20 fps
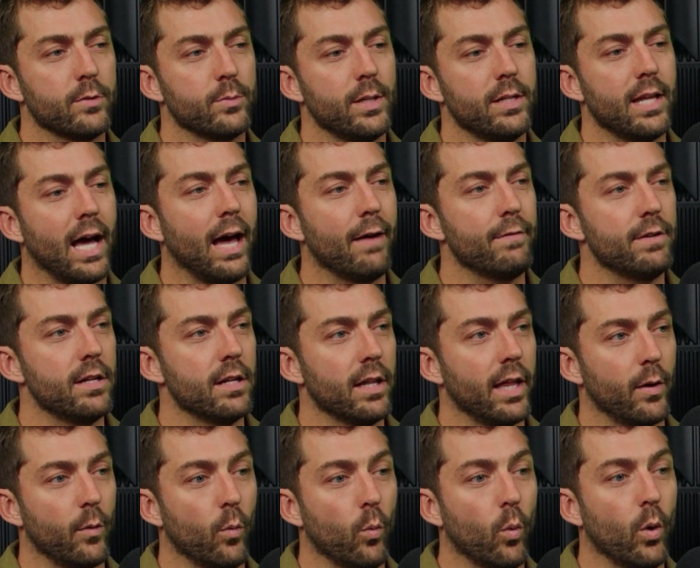we dive into like
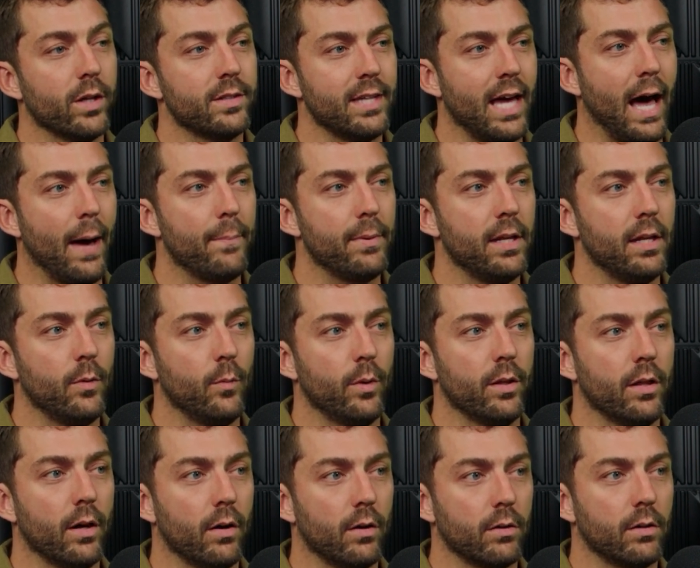what's happening with
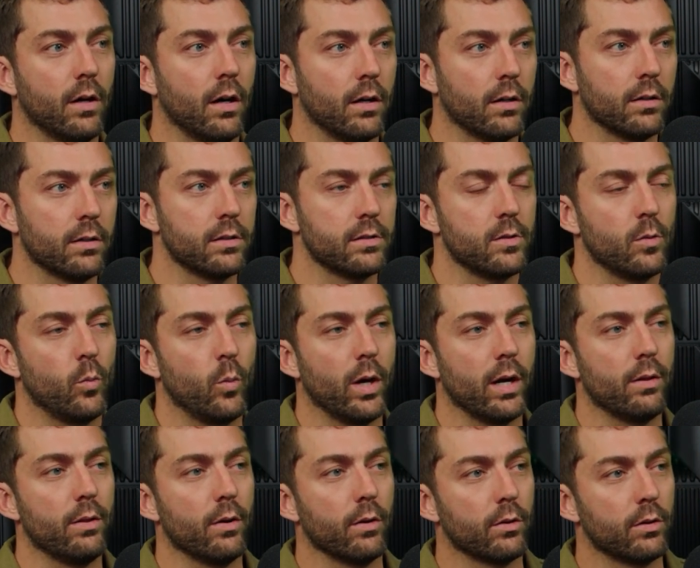Hong Kongers and where
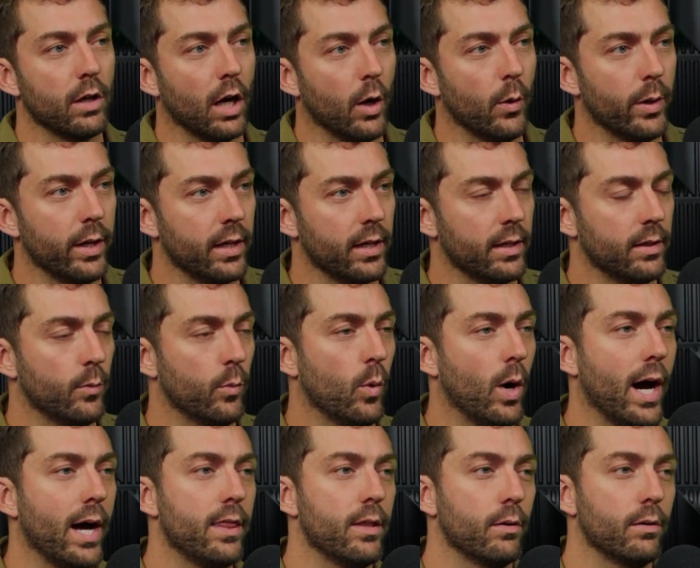they're going and
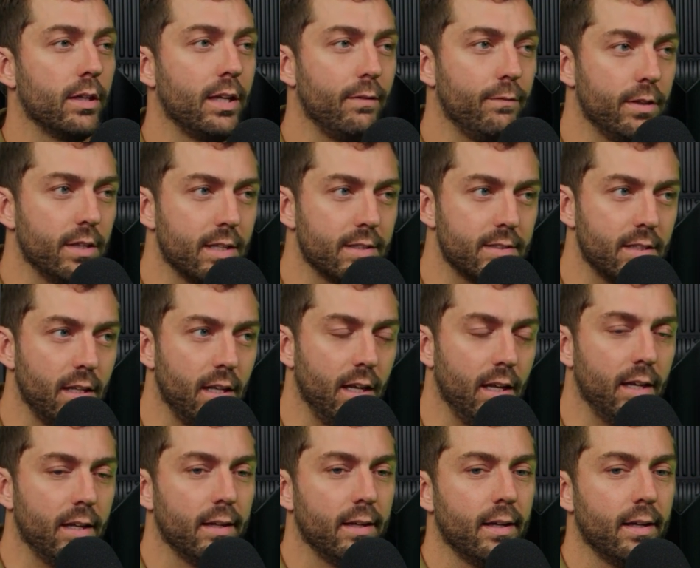why they're leaving the city,